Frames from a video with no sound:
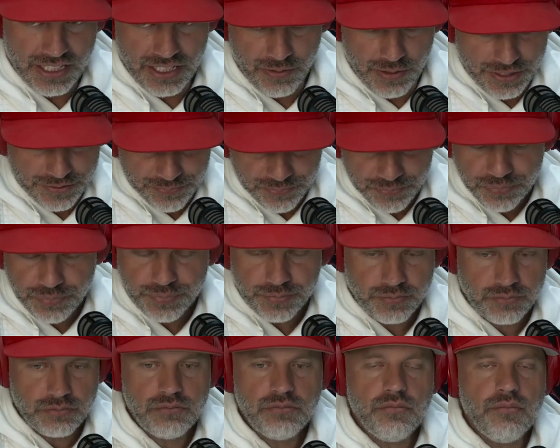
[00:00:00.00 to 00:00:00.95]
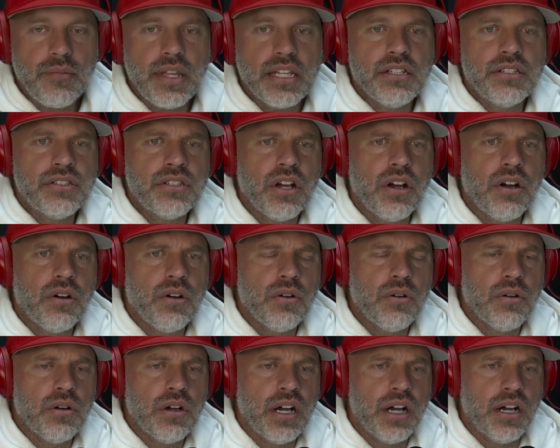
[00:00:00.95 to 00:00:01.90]
Anyway,
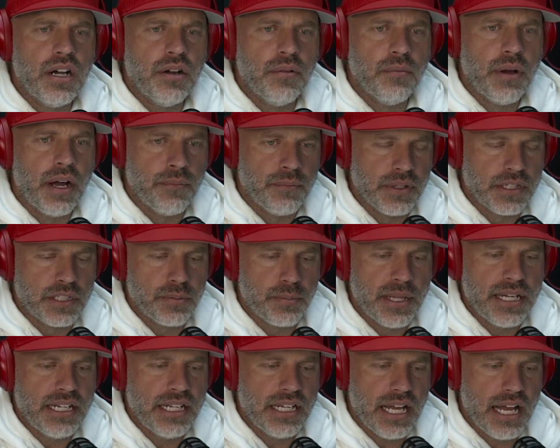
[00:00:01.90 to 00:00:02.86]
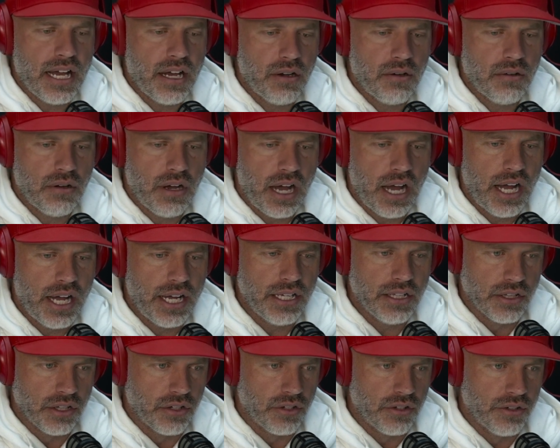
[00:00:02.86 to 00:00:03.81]
so I'm explaining how I
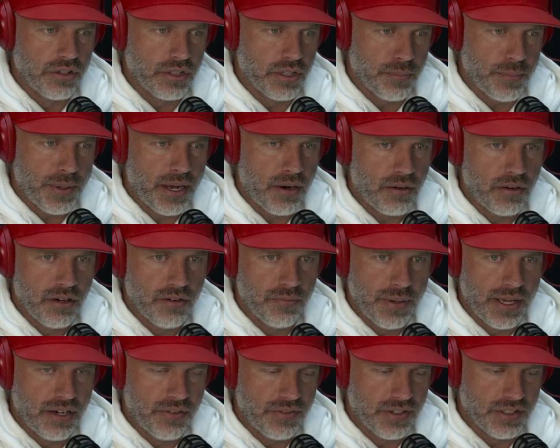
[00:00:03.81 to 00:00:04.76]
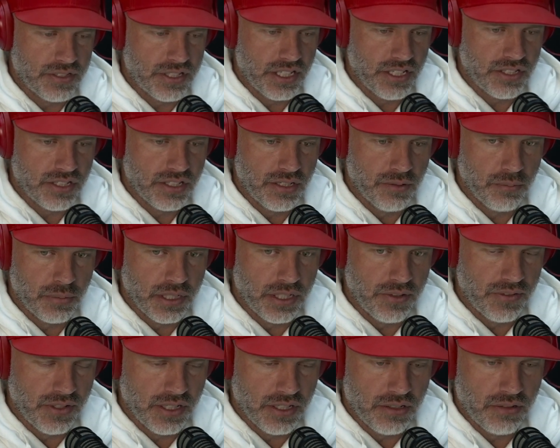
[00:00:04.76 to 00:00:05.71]
learned the power of manifestation and
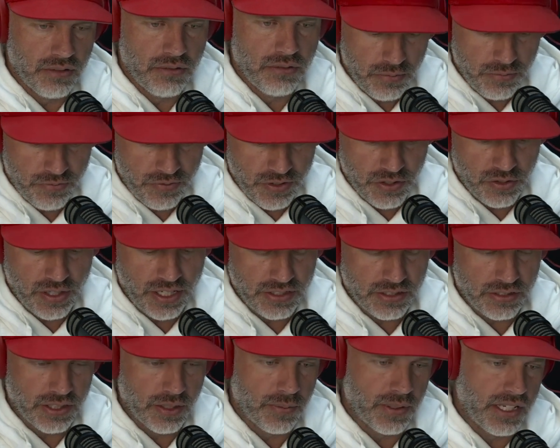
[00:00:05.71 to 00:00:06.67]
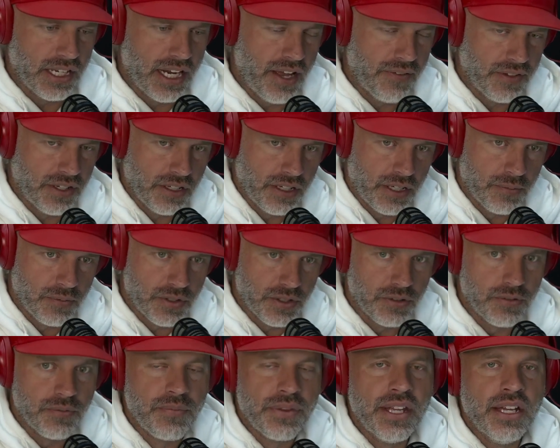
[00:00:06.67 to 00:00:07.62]
believing in visualizing something and having it come
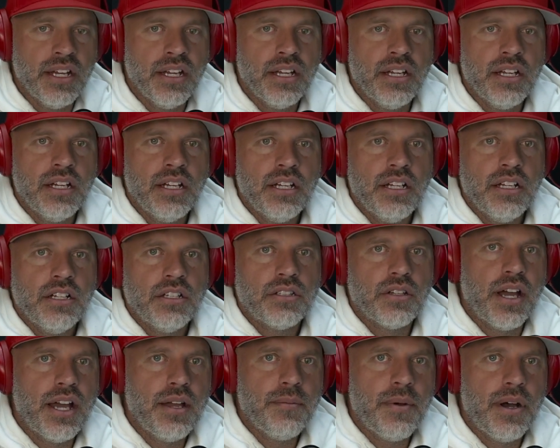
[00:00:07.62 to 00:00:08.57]
true. So, hey,